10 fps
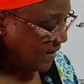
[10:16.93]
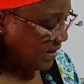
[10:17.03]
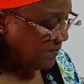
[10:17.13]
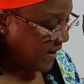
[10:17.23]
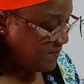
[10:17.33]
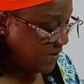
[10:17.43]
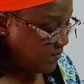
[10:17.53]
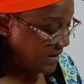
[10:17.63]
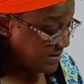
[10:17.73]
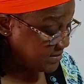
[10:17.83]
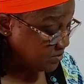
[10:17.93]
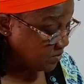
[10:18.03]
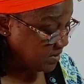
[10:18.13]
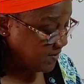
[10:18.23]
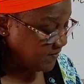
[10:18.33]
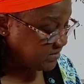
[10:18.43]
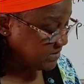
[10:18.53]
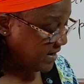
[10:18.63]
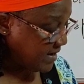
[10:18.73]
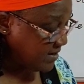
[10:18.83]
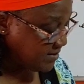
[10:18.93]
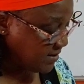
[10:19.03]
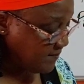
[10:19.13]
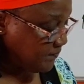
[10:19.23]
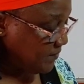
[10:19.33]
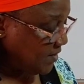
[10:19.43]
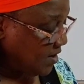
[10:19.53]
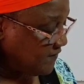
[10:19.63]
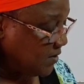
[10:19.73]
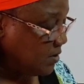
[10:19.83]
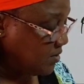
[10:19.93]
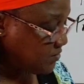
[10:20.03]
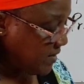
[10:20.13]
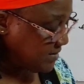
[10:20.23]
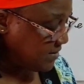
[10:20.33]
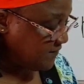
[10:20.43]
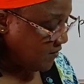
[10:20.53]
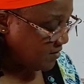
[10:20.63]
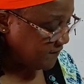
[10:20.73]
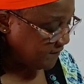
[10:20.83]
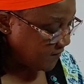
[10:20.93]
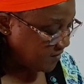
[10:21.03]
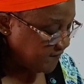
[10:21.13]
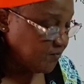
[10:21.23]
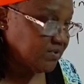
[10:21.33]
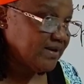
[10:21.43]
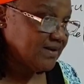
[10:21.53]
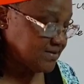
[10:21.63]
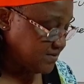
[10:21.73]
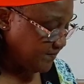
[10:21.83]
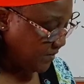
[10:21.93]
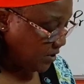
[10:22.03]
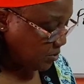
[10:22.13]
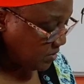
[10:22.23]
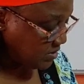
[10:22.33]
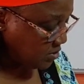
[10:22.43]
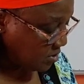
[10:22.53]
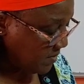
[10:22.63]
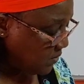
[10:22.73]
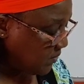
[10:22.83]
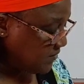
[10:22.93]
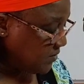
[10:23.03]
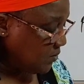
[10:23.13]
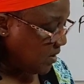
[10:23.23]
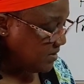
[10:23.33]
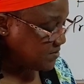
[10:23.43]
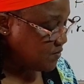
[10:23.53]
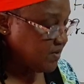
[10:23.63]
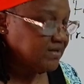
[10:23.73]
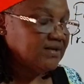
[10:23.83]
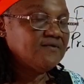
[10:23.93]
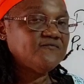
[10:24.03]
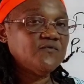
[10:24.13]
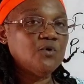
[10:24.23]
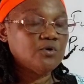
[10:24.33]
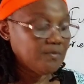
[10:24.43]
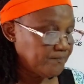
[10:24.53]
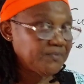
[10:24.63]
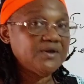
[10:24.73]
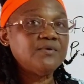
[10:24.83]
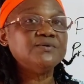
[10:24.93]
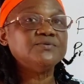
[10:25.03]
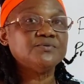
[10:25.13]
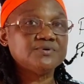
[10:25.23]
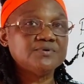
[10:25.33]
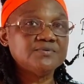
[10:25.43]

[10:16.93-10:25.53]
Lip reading: It might be realistic to keep the child of a close relative for a few days to determine whether one is ready for parenthood.